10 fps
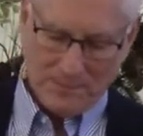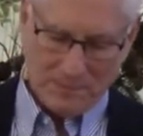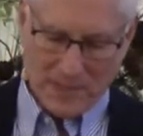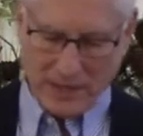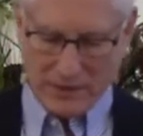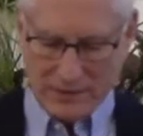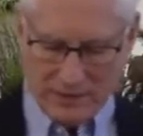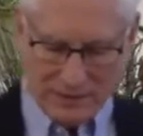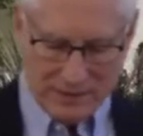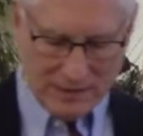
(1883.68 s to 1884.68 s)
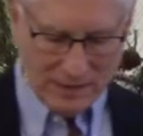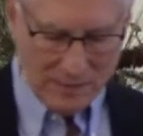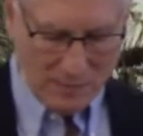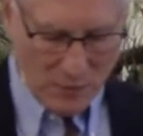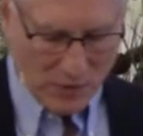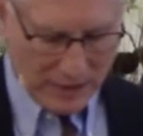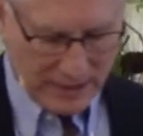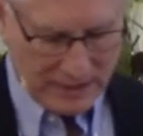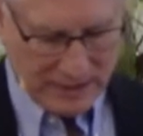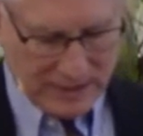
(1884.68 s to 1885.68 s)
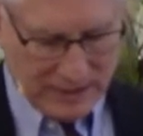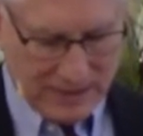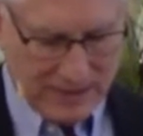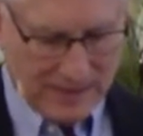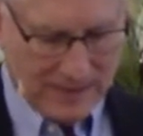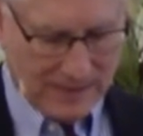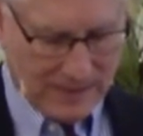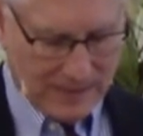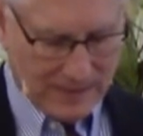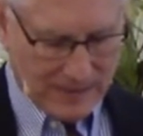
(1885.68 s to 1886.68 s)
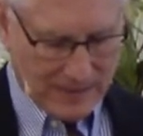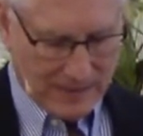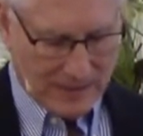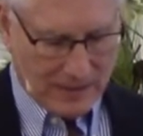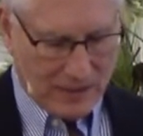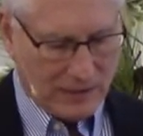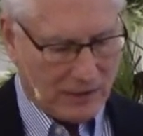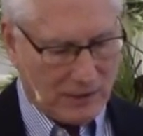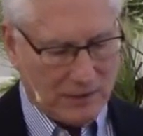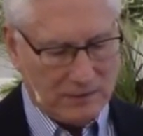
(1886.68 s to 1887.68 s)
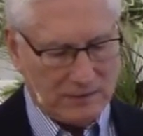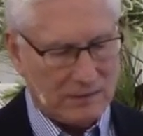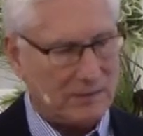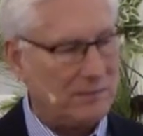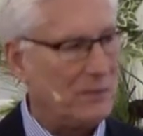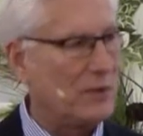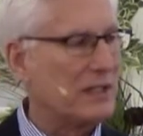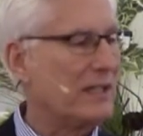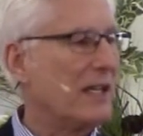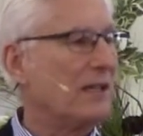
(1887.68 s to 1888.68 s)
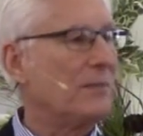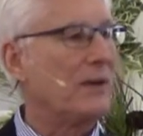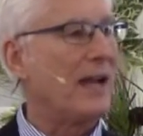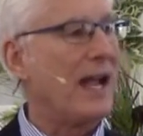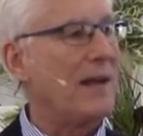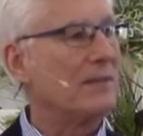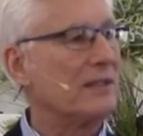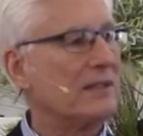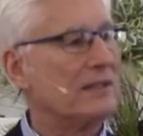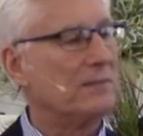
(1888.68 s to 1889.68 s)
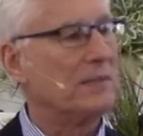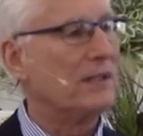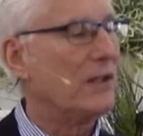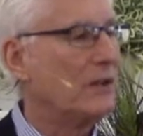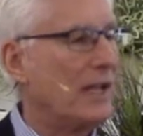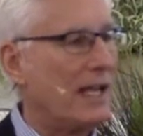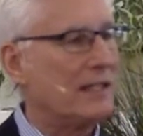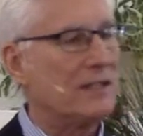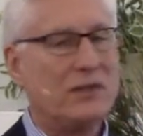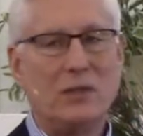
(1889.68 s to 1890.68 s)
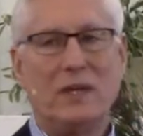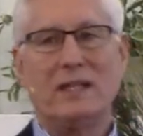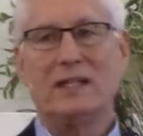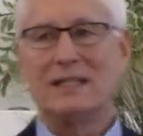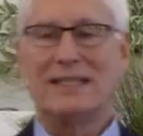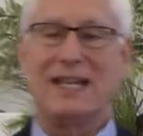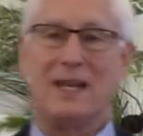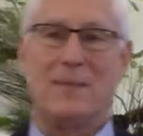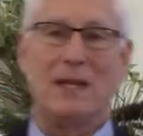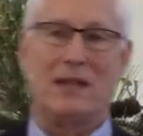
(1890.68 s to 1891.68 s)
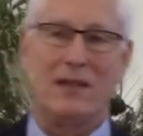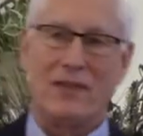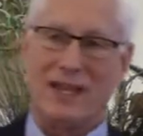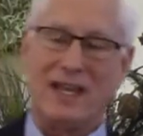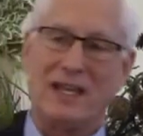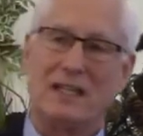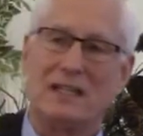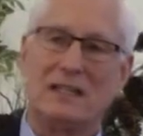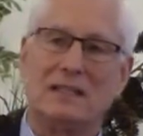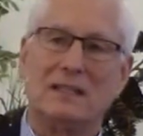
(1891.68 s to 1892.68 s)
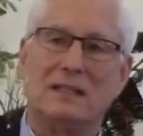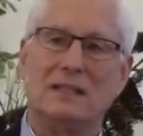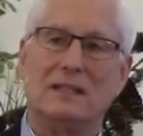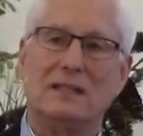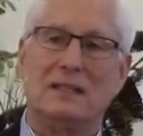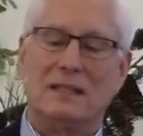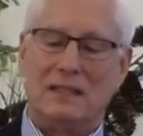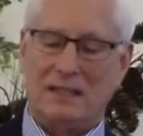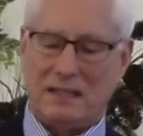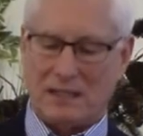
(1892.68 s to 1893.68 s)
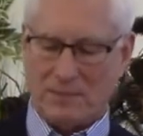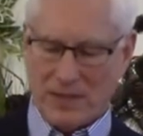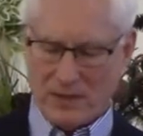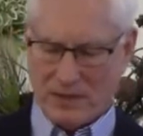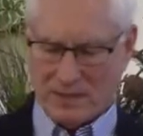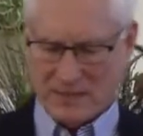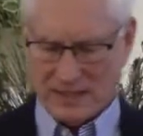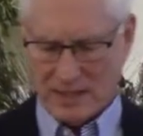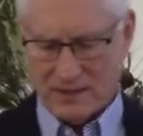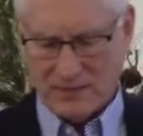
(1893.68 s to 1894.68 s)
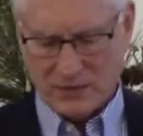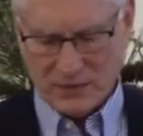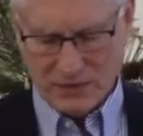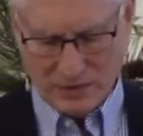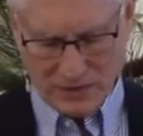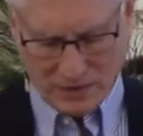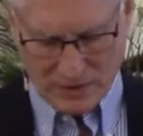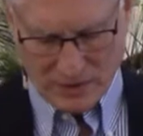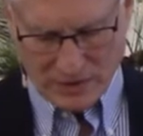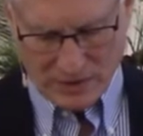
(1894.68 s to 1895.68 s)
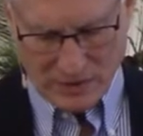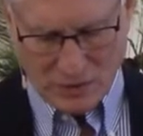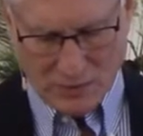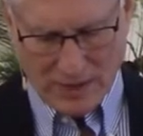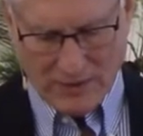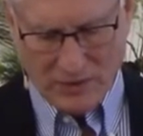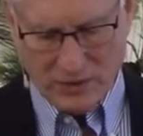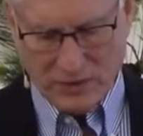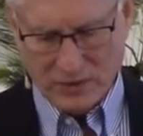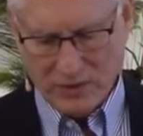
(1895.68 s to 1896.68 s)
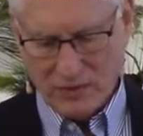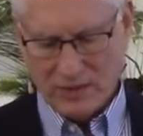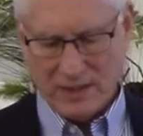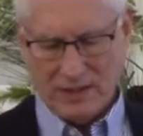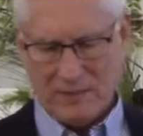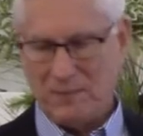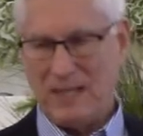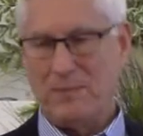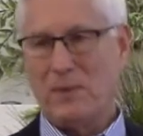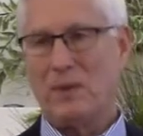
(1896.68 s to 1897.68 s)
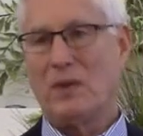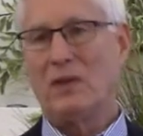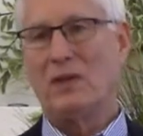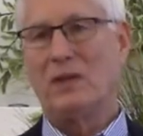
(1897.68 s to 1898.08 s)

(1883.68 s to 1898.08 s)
Modern moralists are a little more subtle, perhaps, but no less doing the same thing comparing themselves to others, using people.